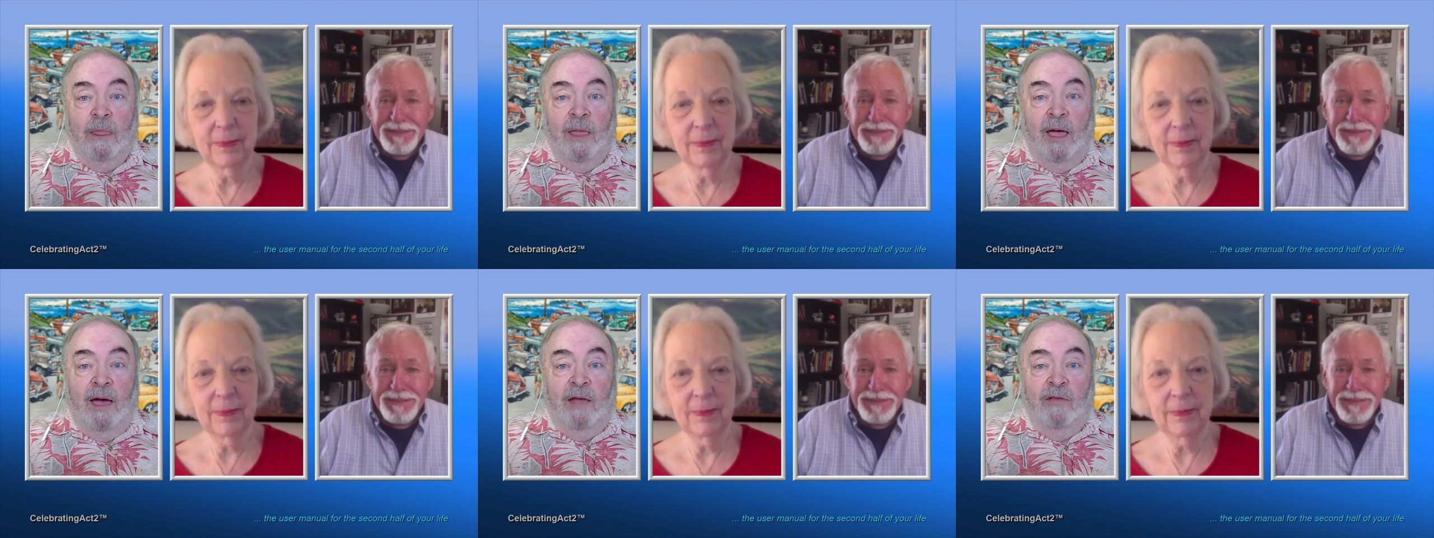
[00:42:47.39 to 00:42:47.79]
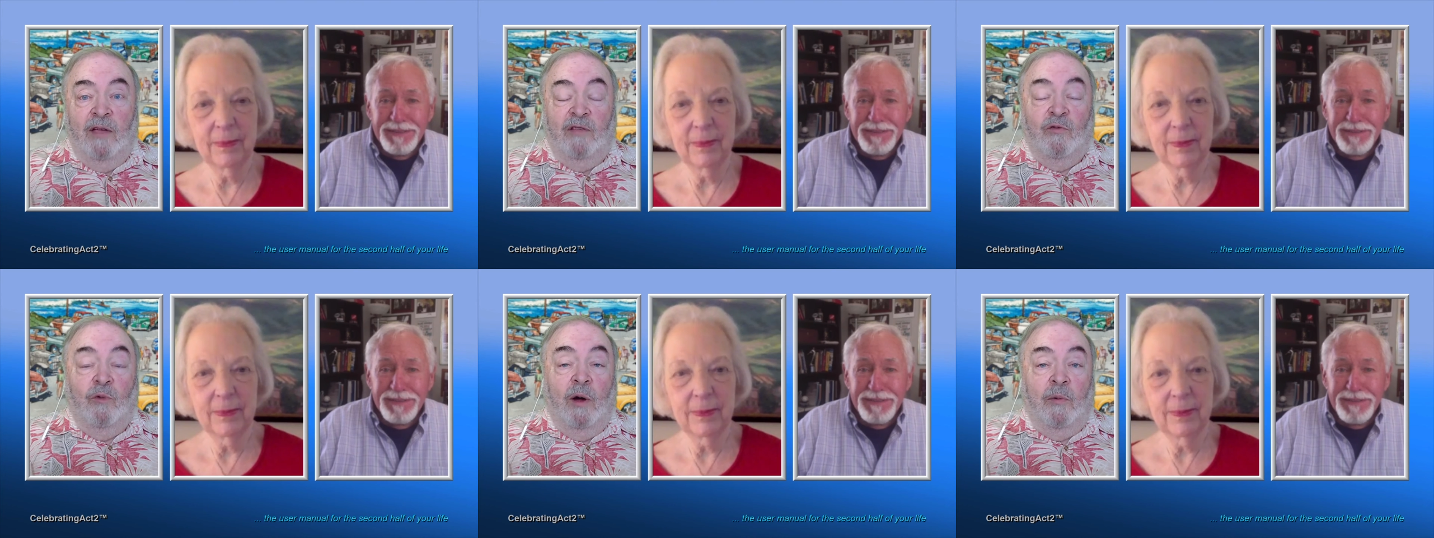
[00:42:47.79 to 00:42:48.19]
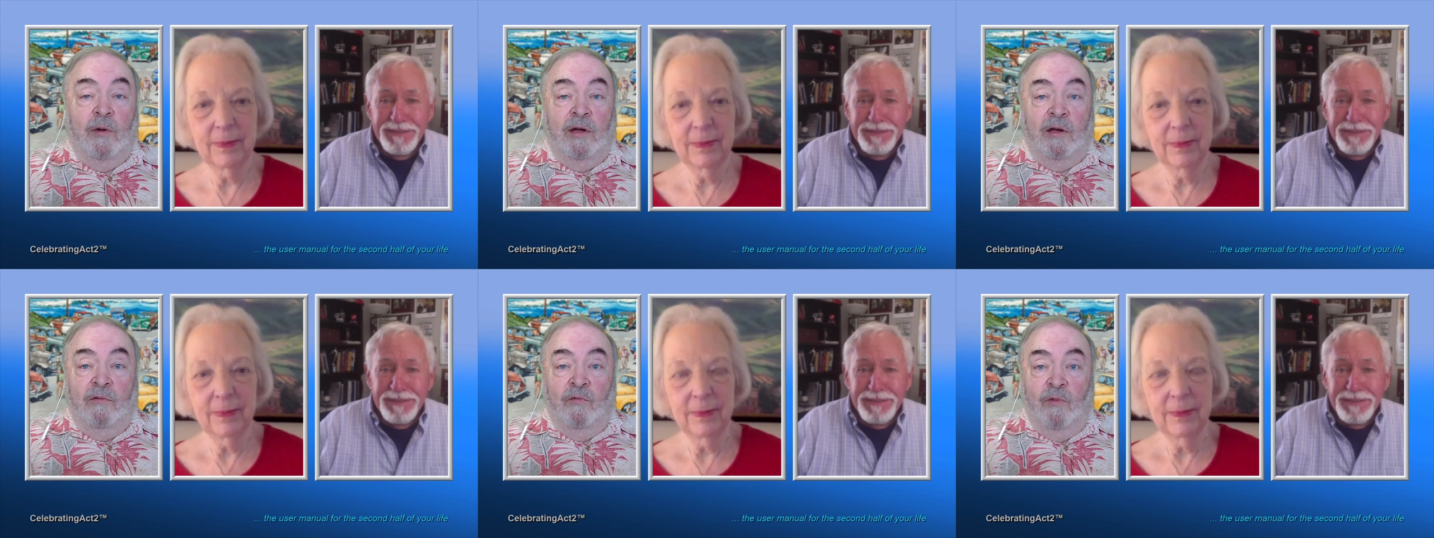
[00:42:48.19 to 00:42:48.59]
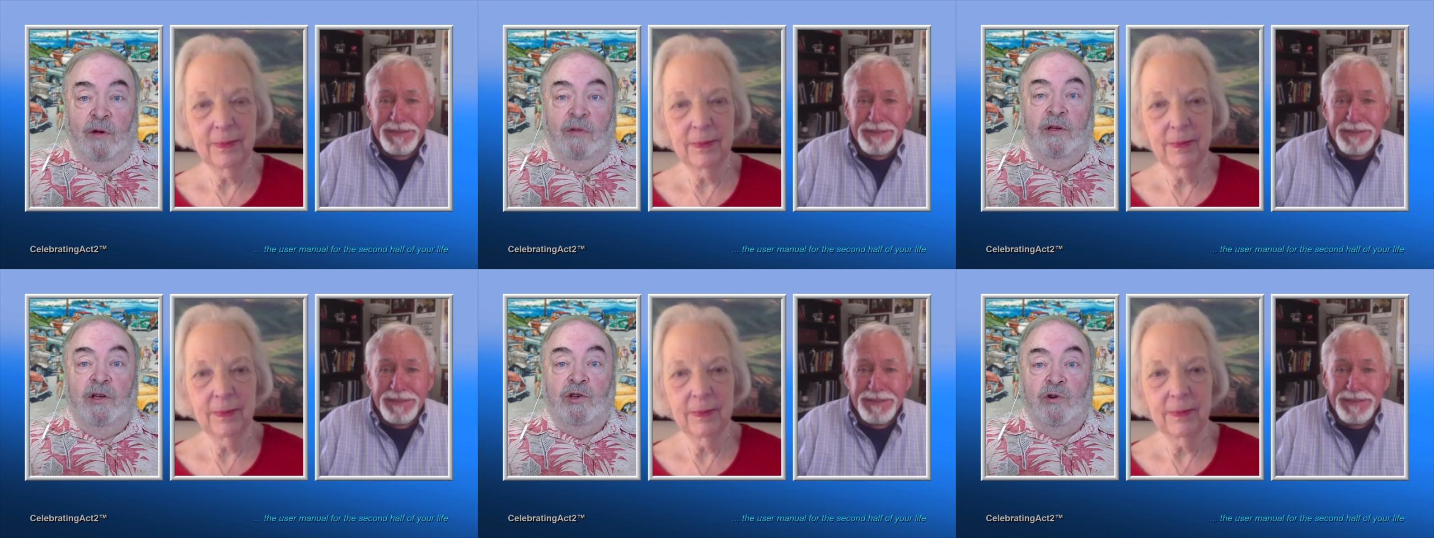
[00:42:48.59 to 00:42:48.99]
Speaker 1: and that's why we
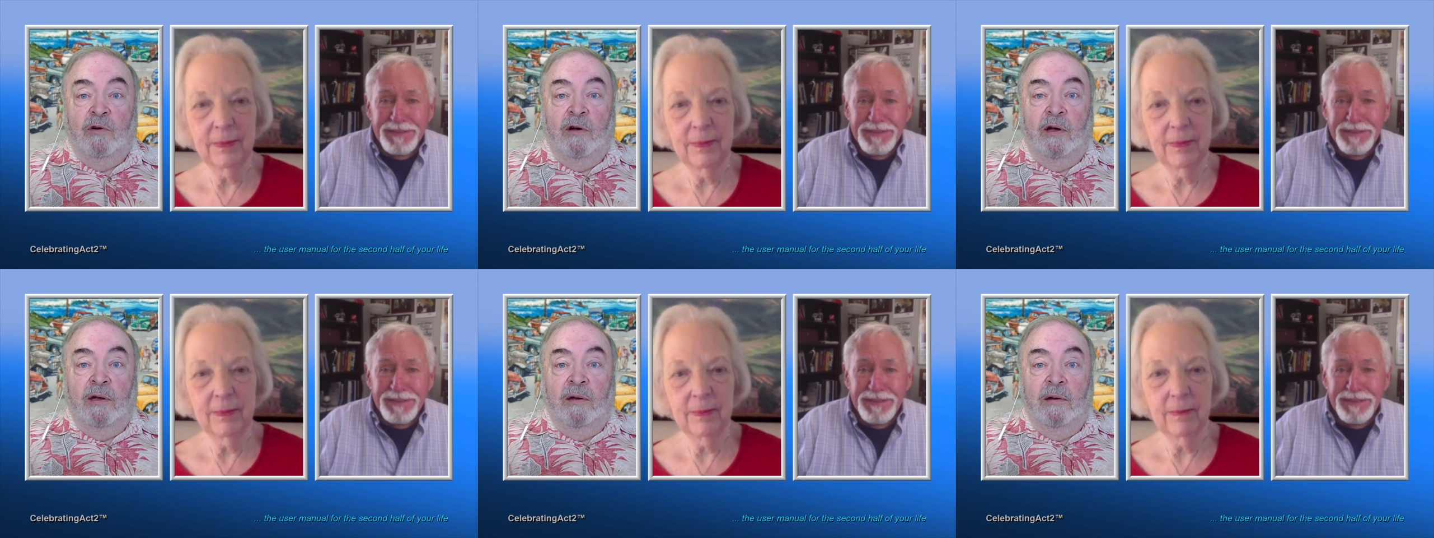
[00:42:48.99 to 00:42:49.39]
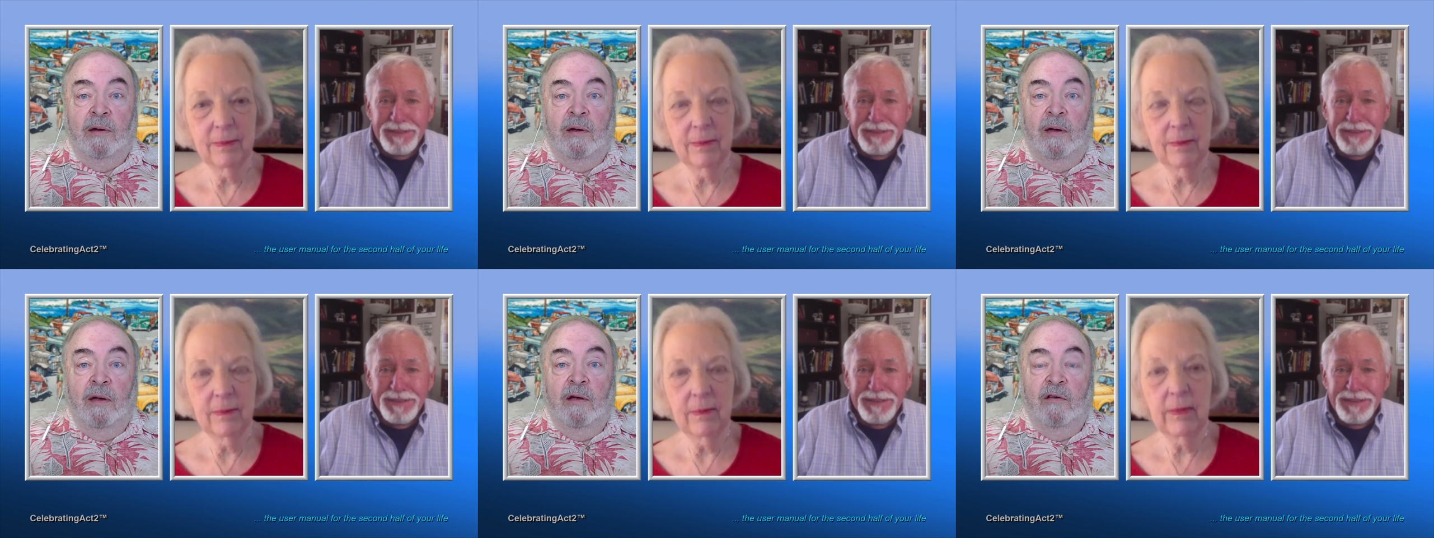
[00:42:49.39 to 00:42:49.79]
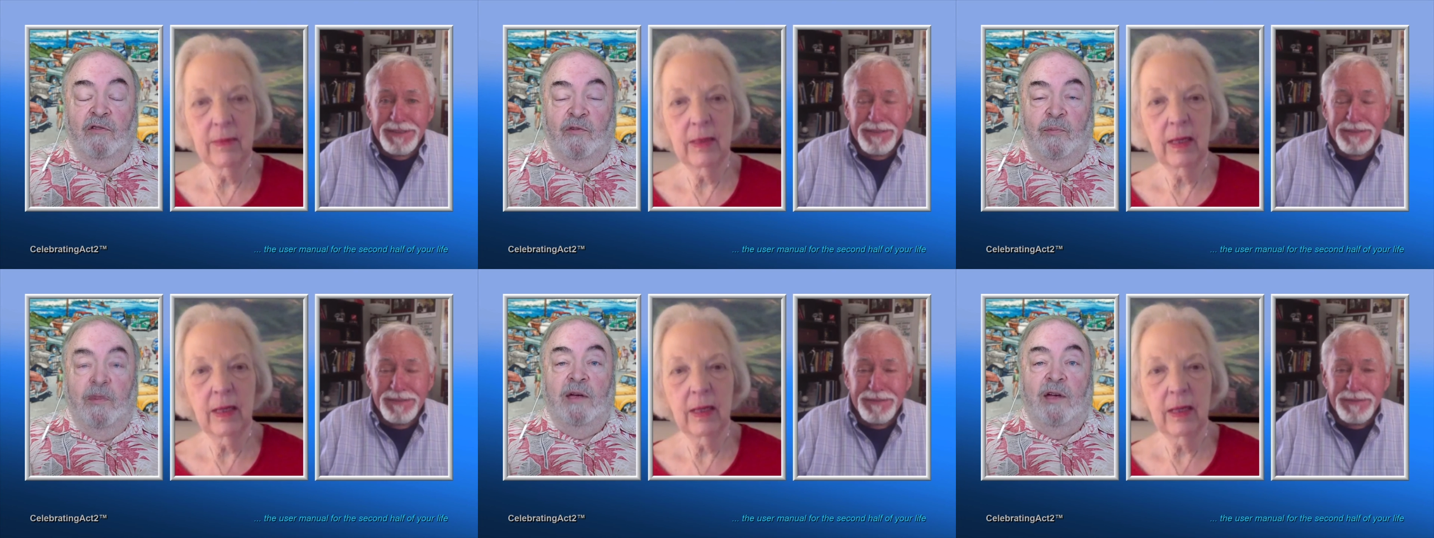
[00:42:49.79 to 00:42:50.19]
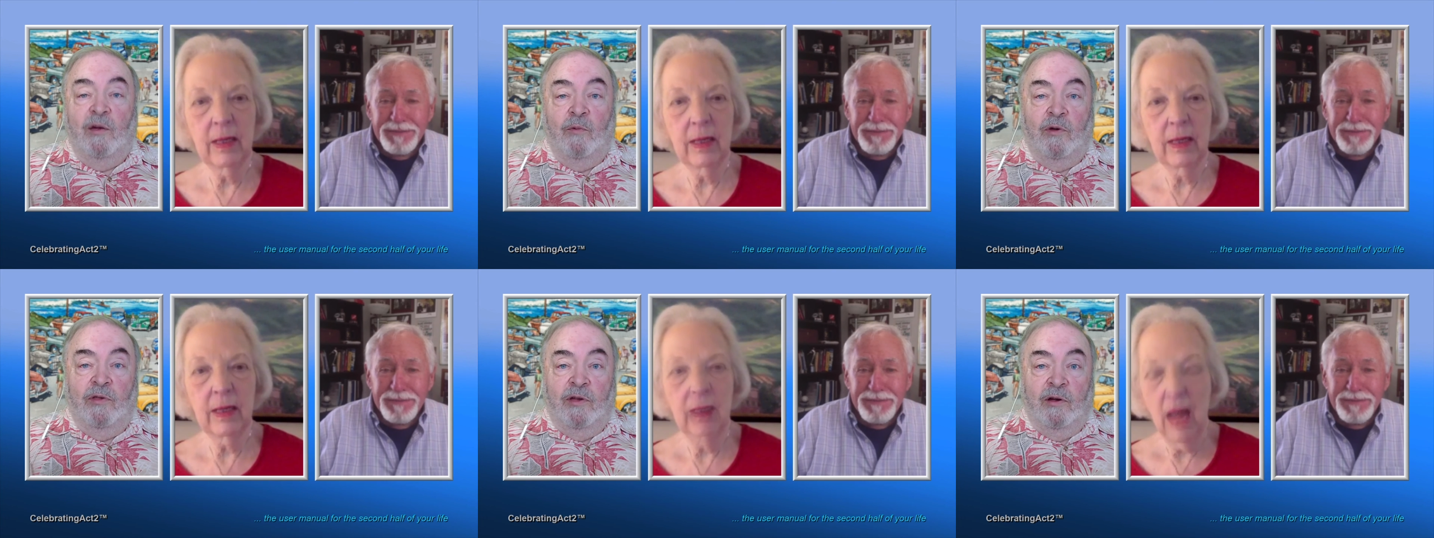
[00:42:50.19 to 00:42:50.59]
really enjoy speaking
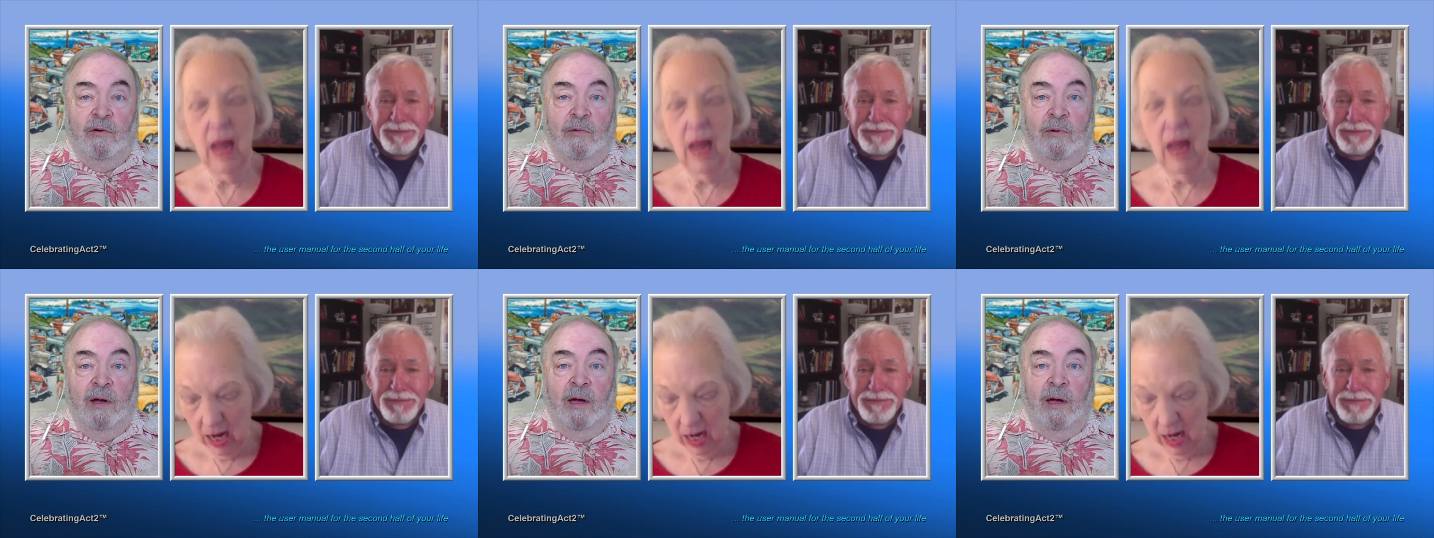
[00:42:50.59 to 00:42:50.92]
with you.